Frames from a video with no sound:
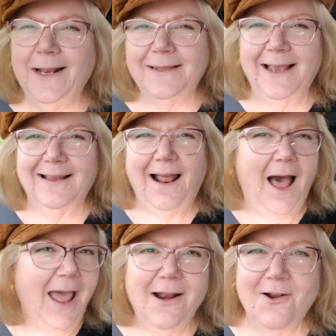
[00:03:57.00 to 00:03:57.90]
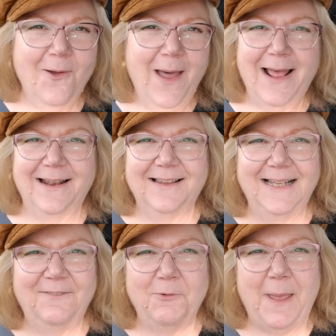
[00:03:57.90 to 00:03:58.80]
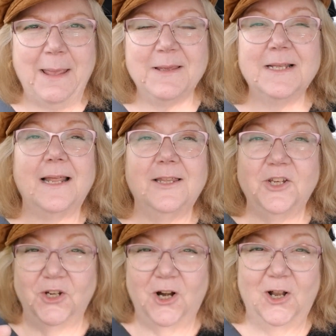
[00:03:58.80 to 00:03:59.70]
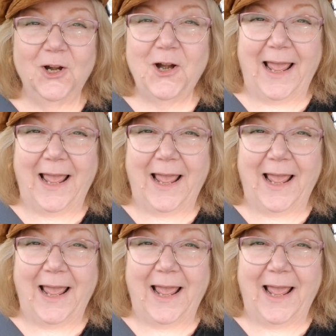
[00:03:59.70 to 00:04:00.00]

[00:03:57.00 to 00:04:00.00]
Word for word: a second, I don't know how to deliver babies. And I said, you're going to learn,